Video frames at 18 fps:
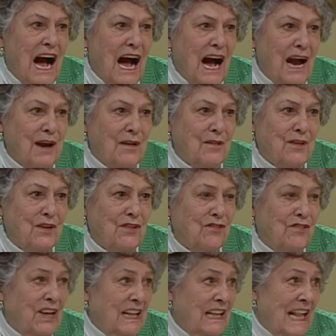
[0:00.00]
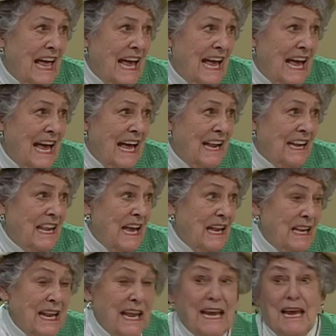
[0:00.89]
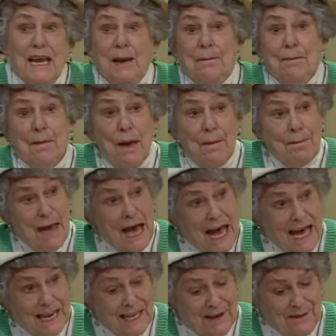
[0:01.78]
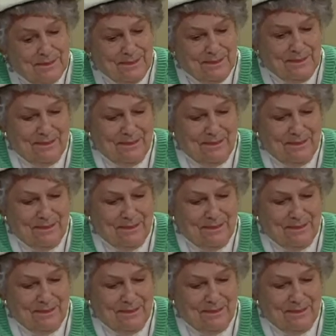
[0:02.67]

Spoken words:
Irish lad named Paddy.